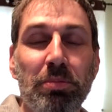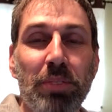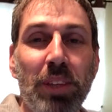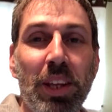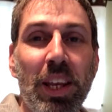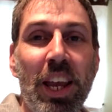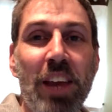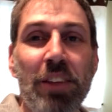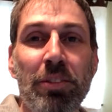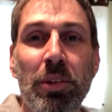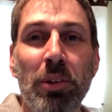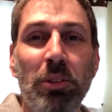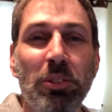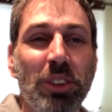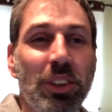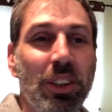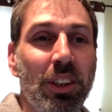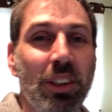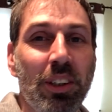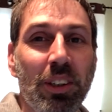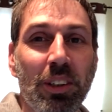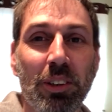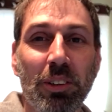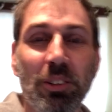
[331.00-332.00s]
they gave me, it
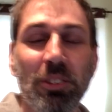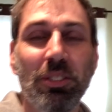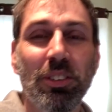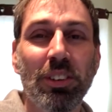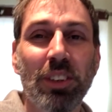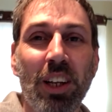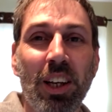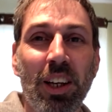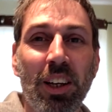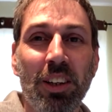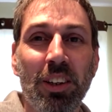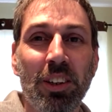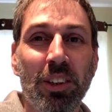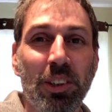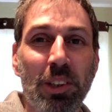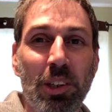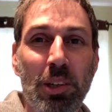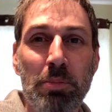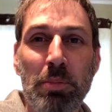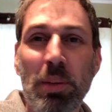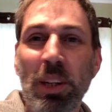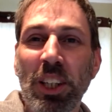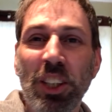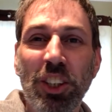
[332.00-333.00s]
was like
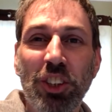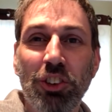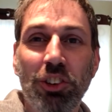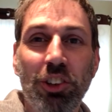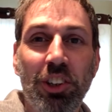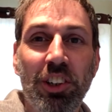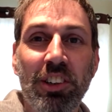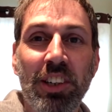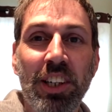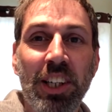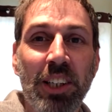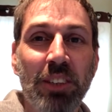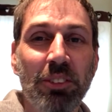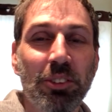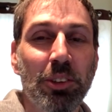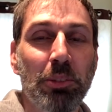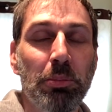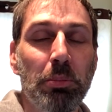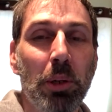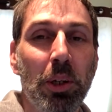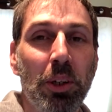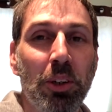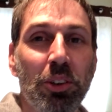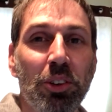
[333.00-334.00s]
a military green. It was
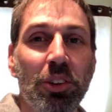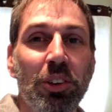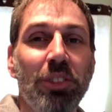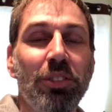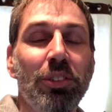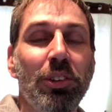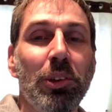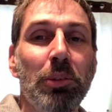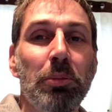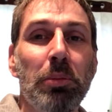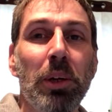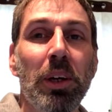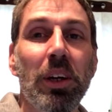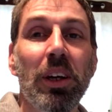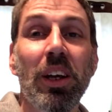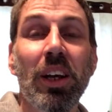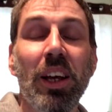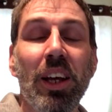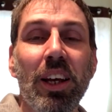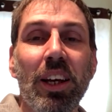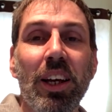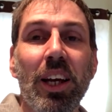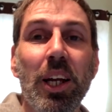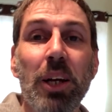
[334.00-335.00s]
pretty awful, but.
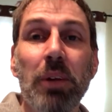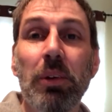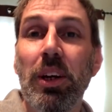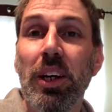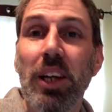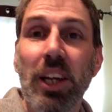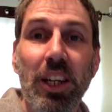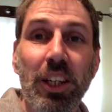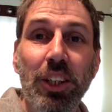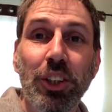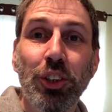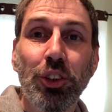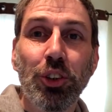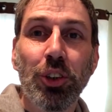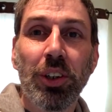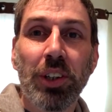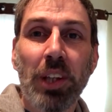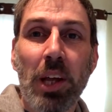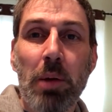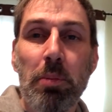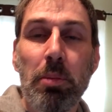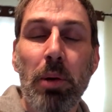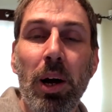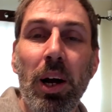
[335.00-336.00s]
Anyway, yeah, I enjoyed
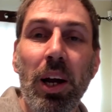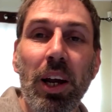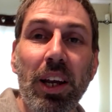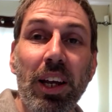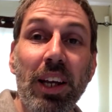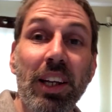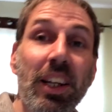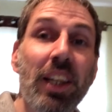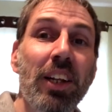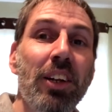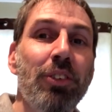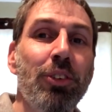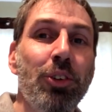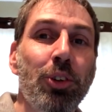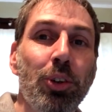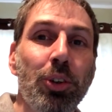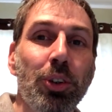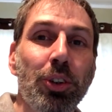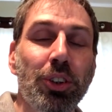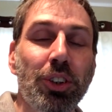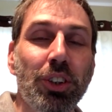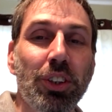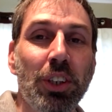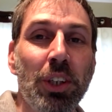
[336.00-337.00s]
that bike. And then, of
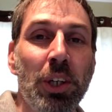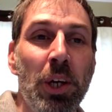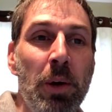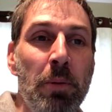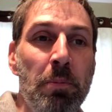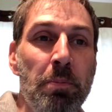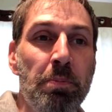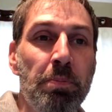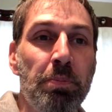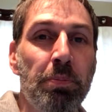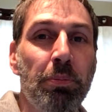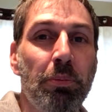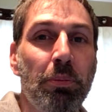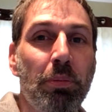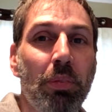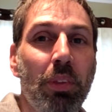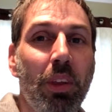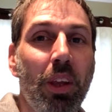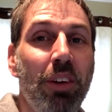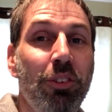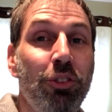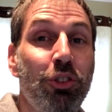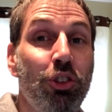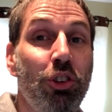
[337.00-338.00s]
course,
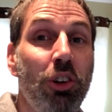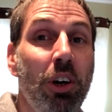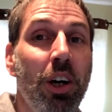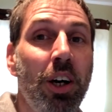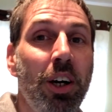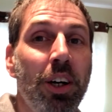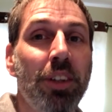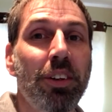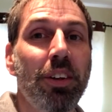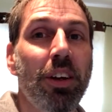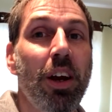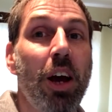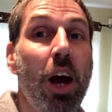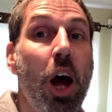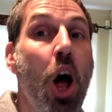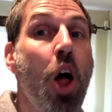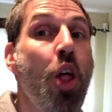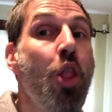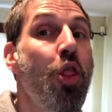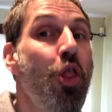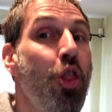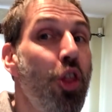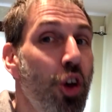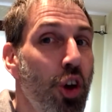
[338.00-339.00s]
I've tried a
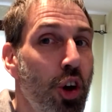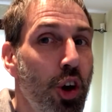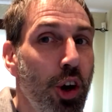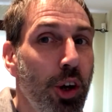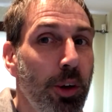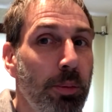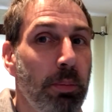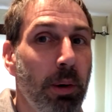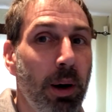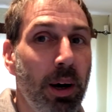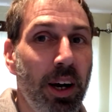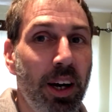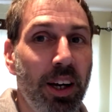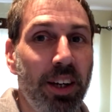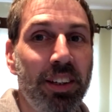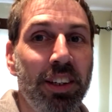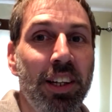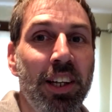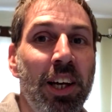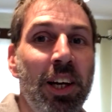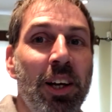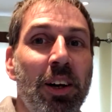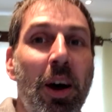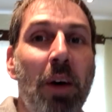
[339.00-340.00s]
third bike.
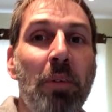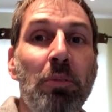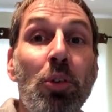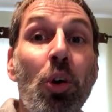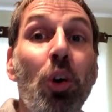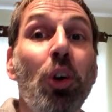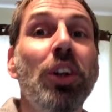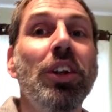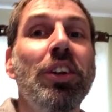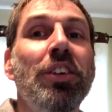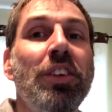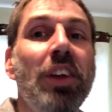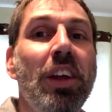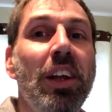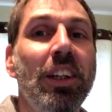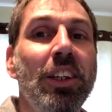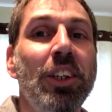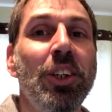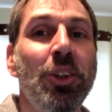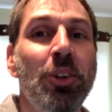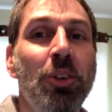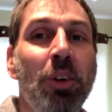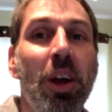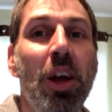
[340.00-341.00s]
Now, I'm not going to tell
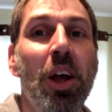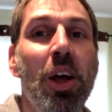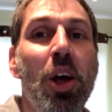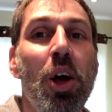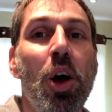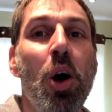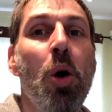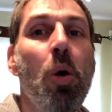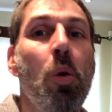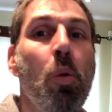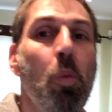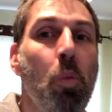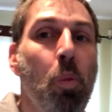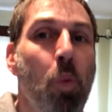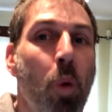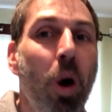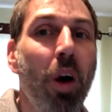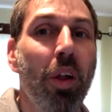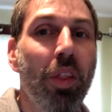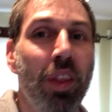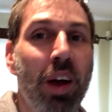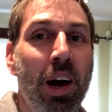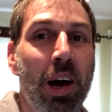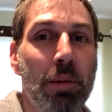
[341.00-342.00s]
you
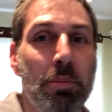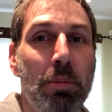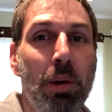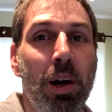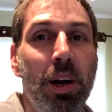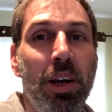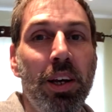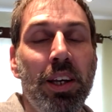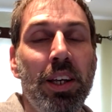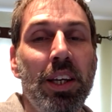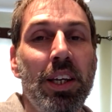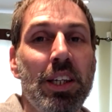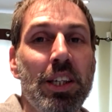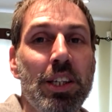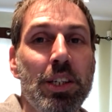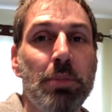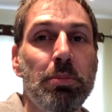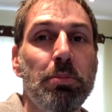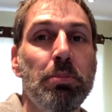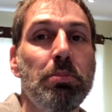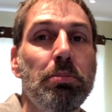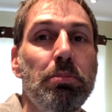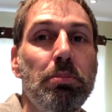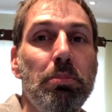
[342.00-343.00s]
what that bike is,
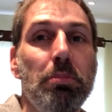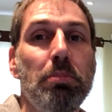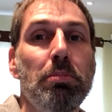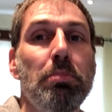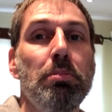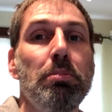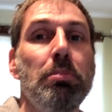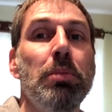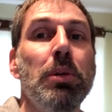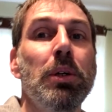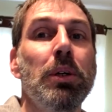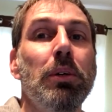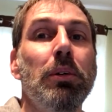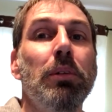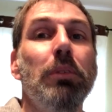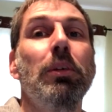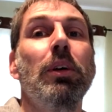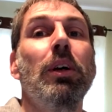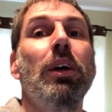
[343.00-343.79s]
but